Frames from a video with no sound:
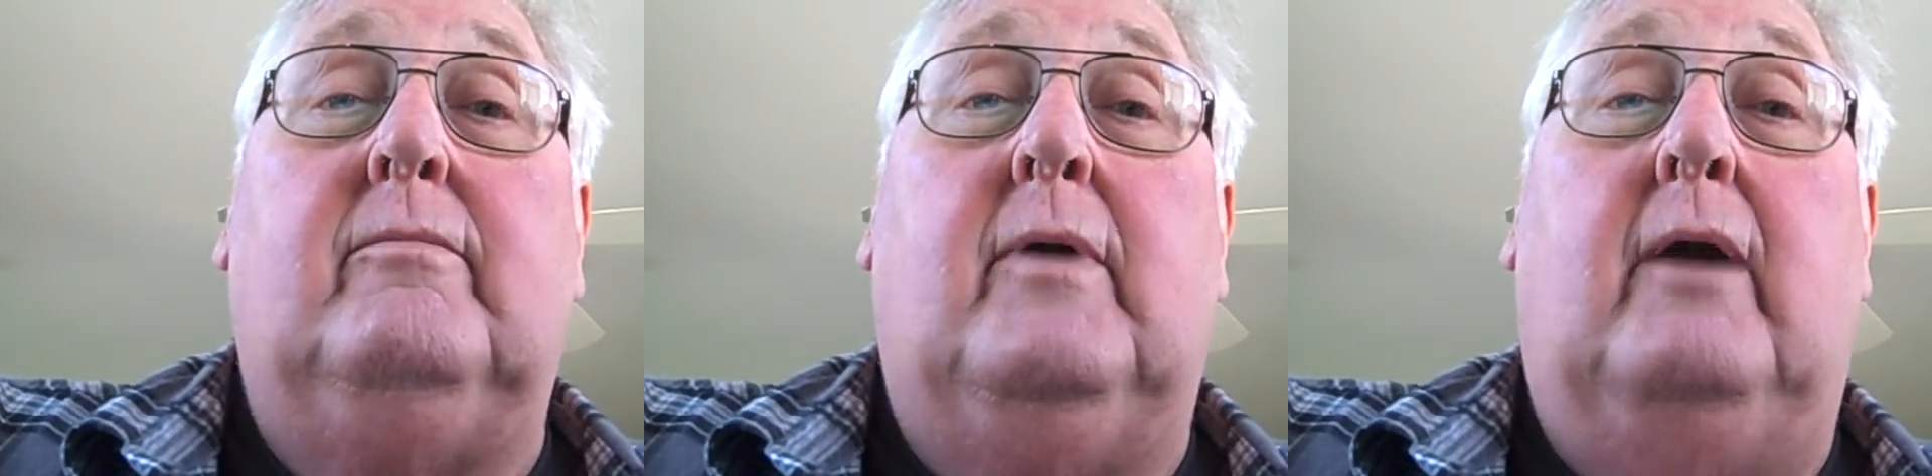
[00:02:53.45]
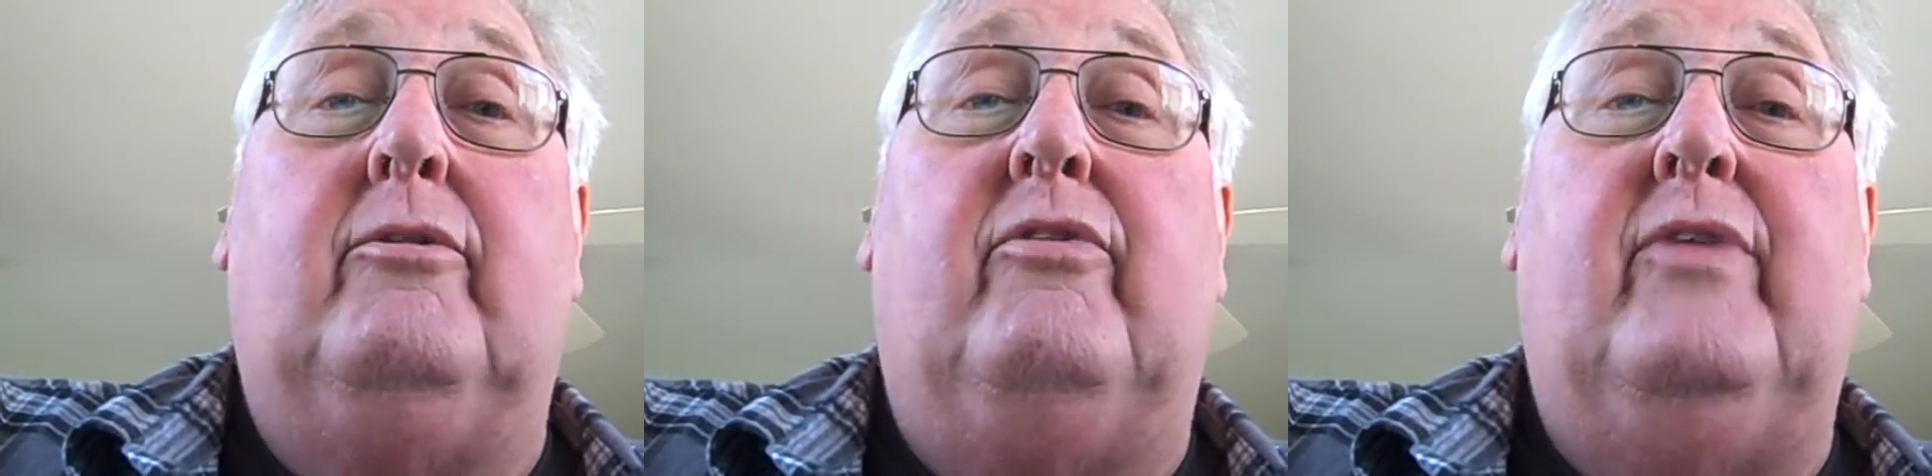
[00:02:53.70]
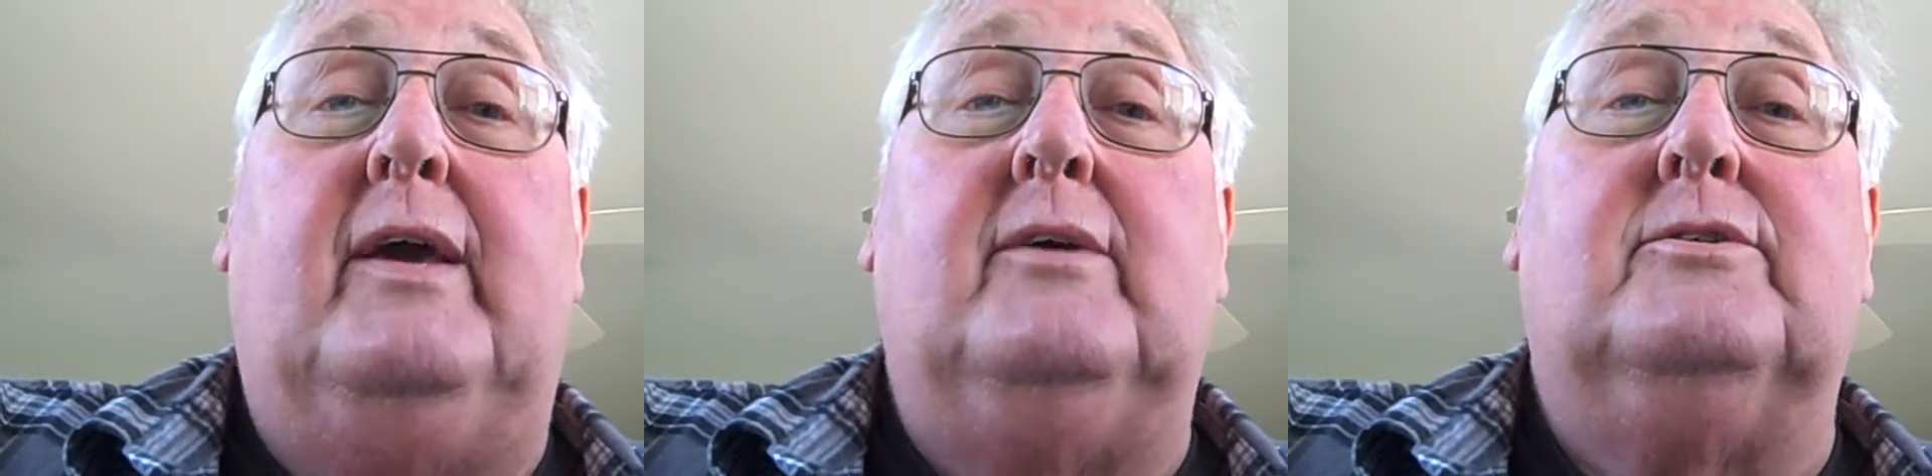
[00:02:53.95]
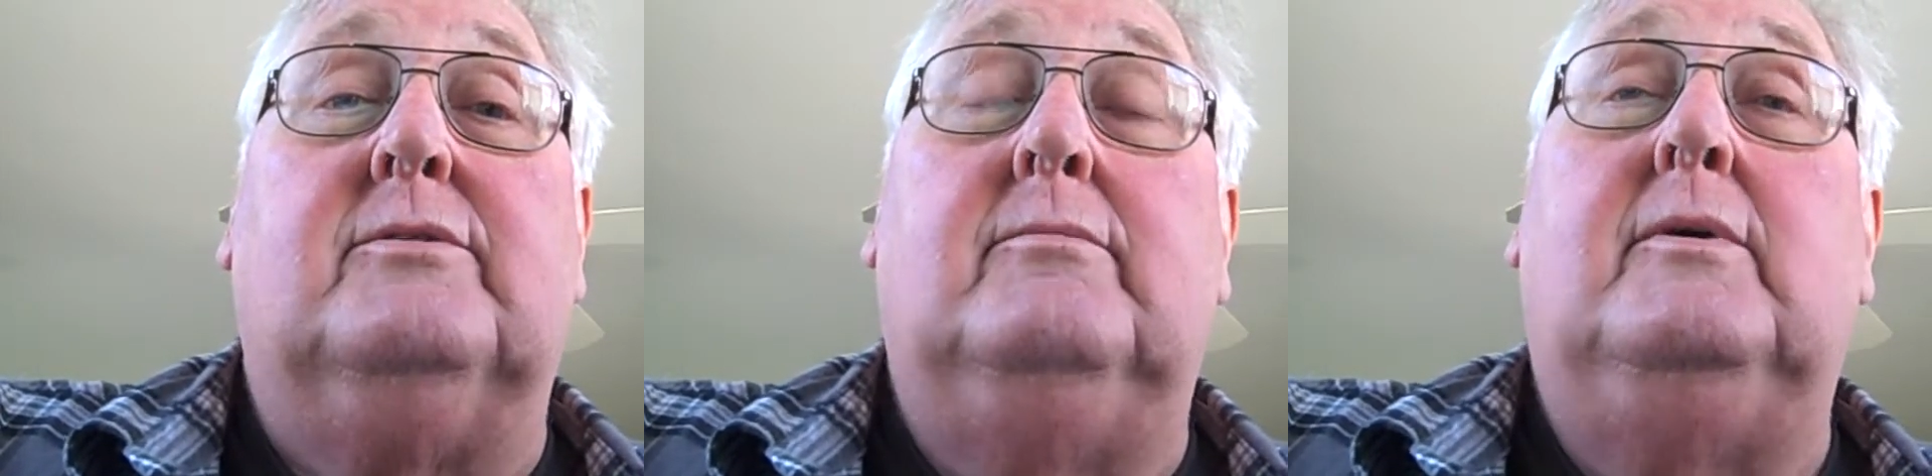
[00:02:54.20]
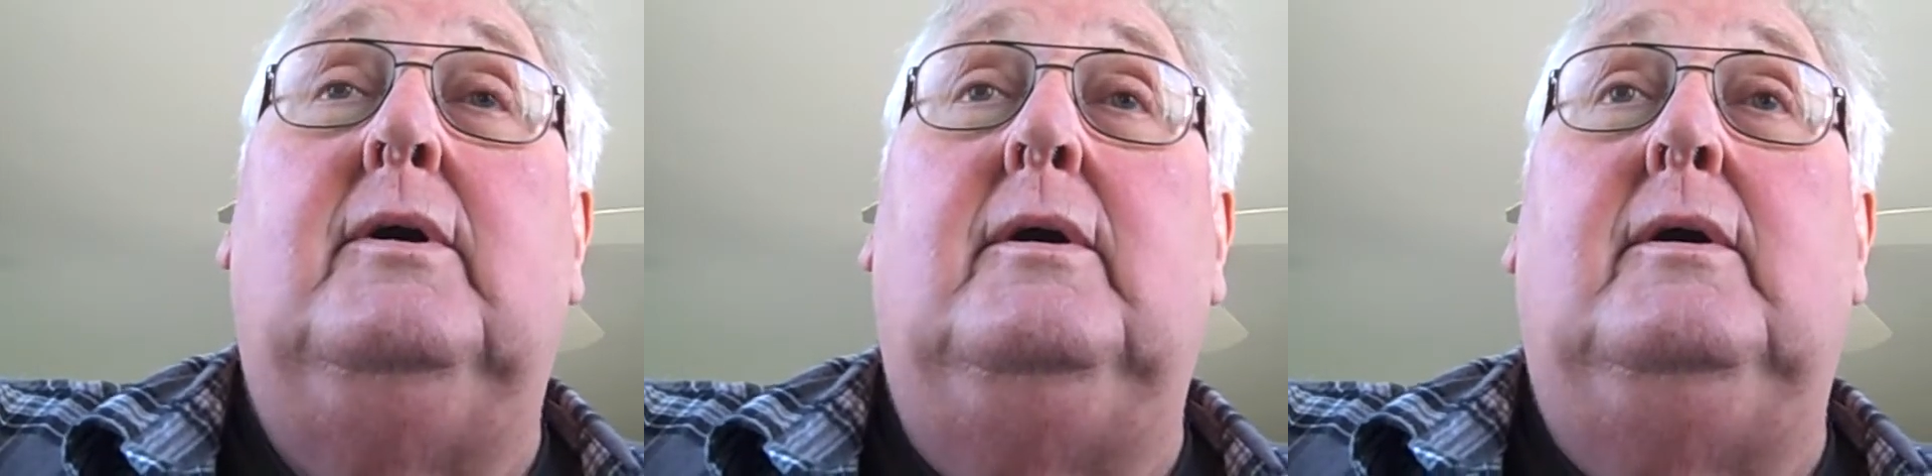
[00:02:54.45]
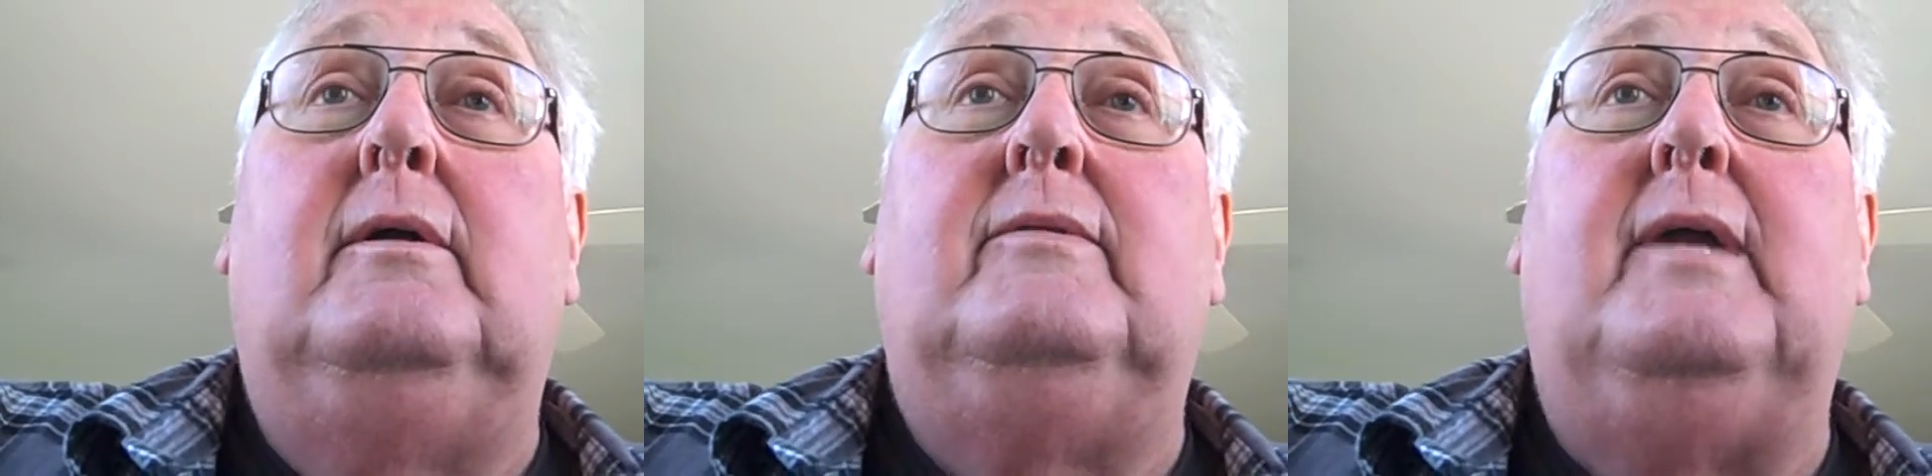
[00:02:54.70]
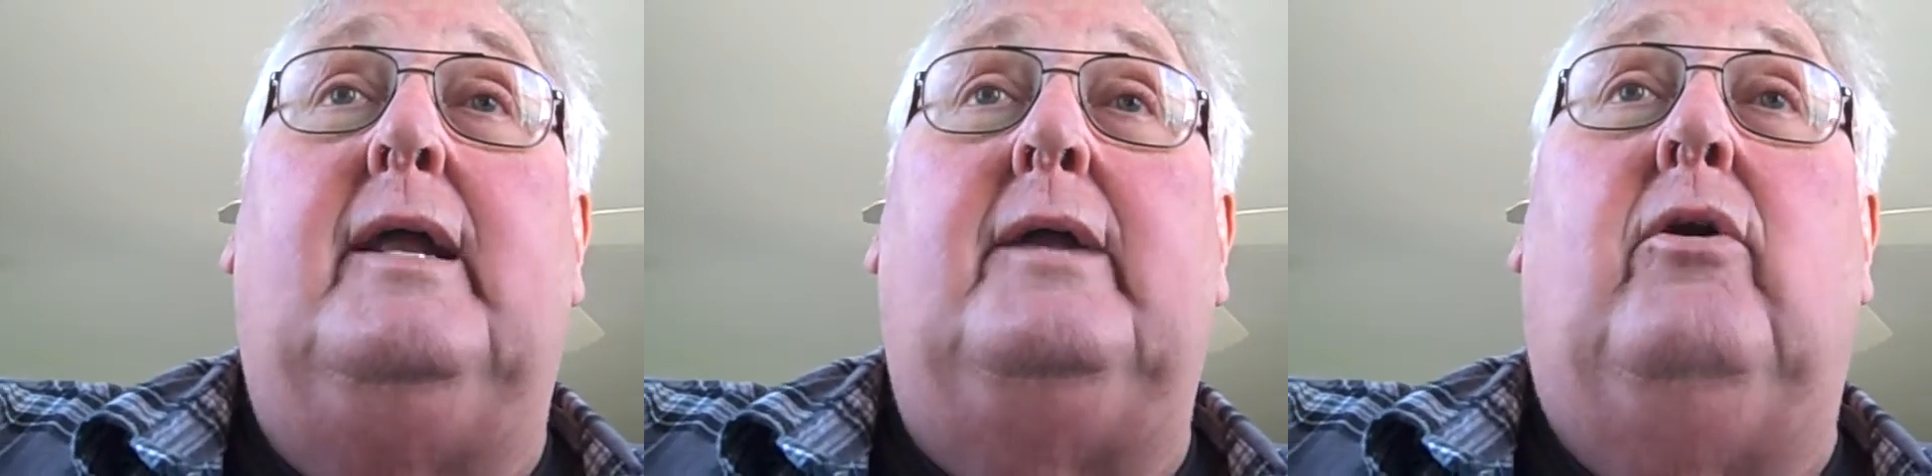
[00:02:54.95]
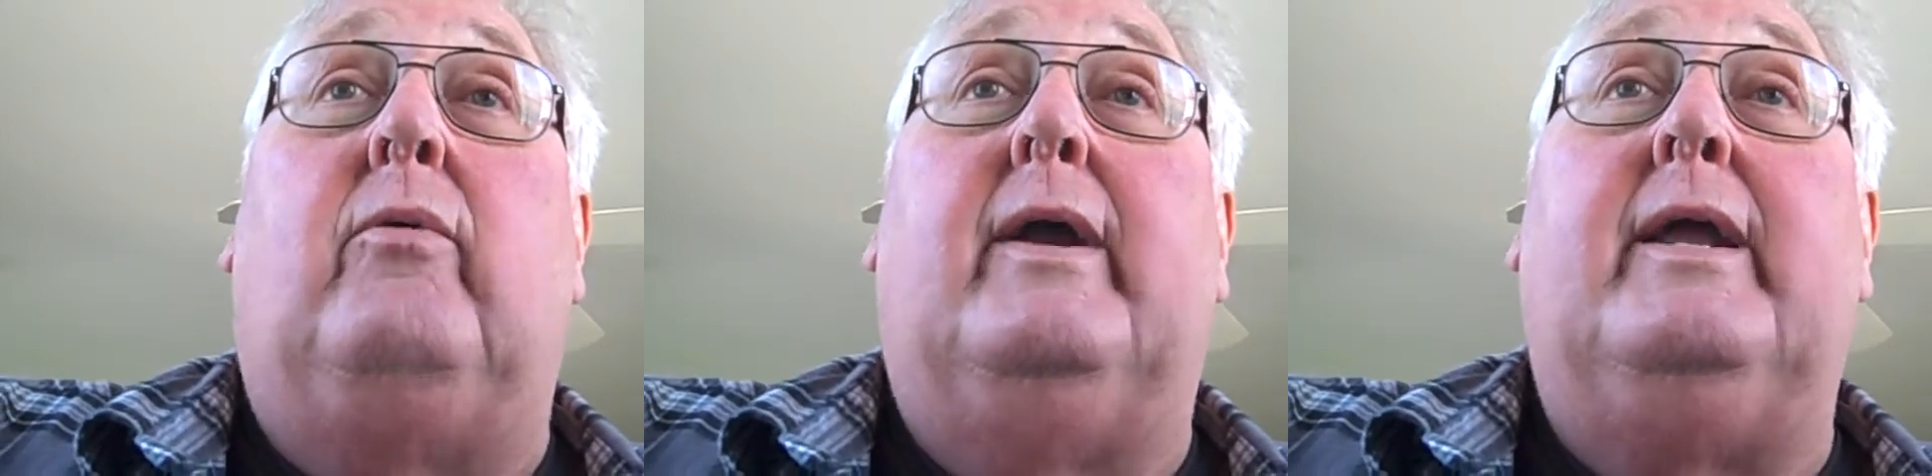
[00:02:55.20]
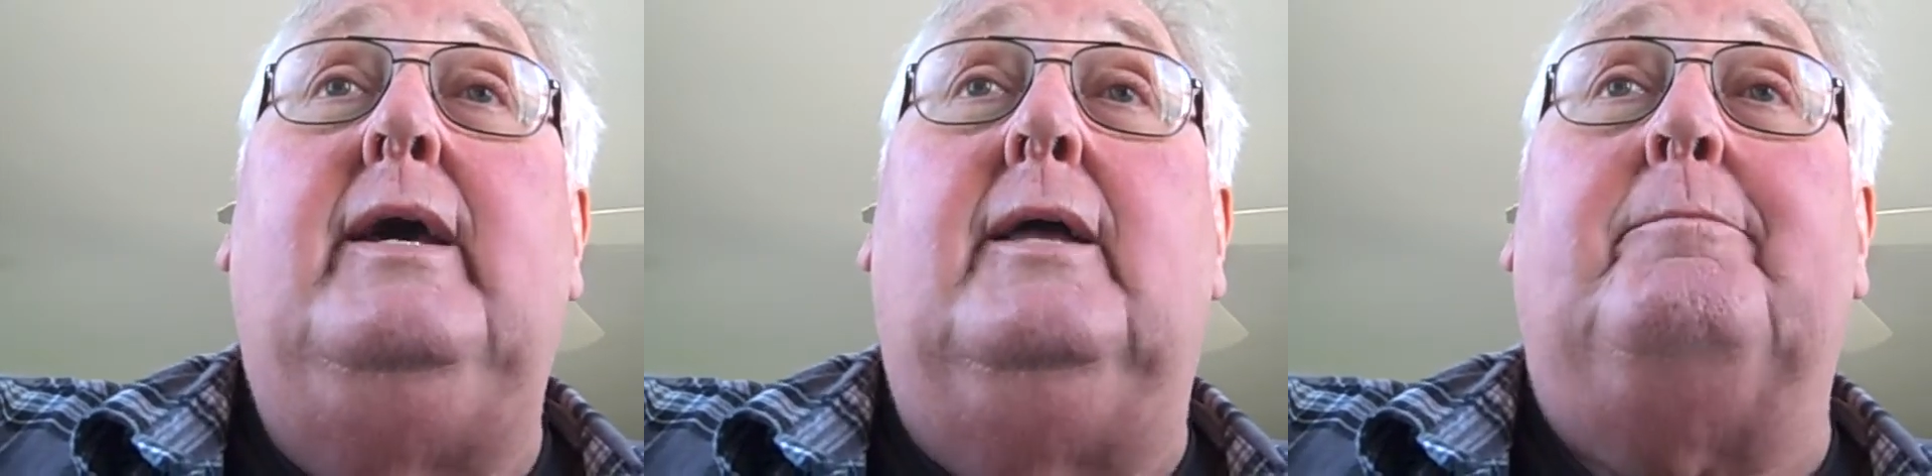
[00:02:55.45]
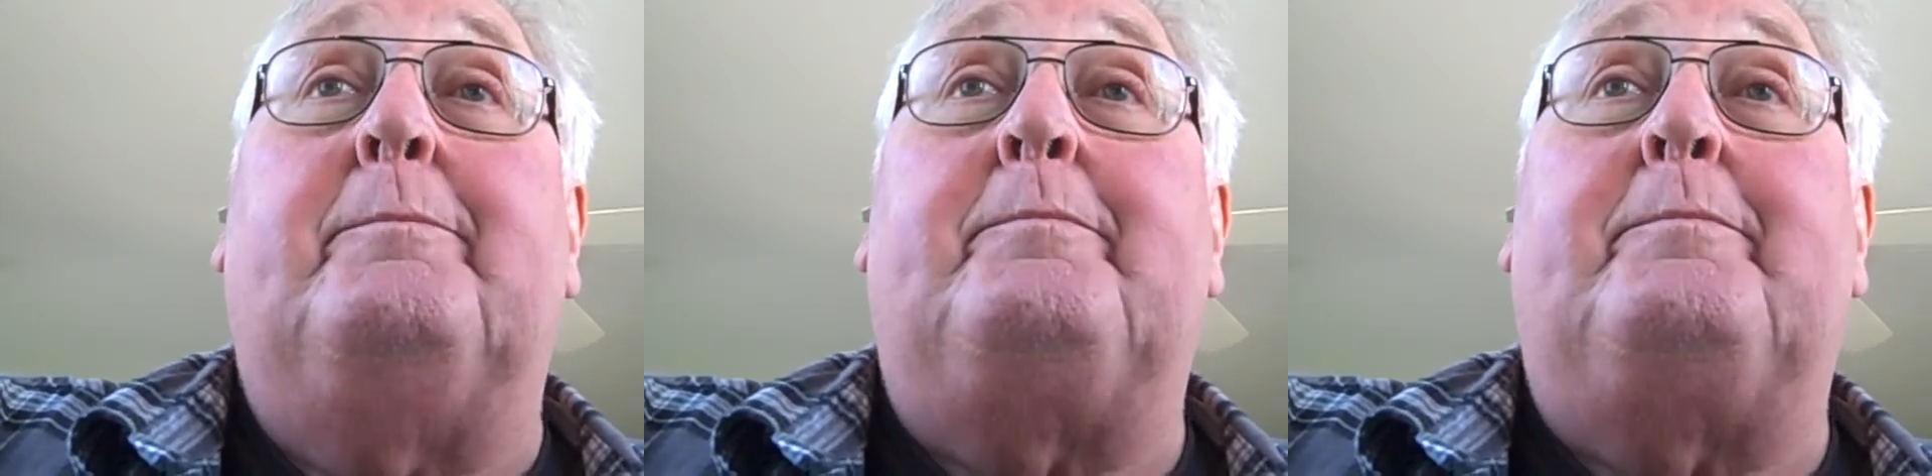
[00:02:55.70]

other things that I don't want to hit.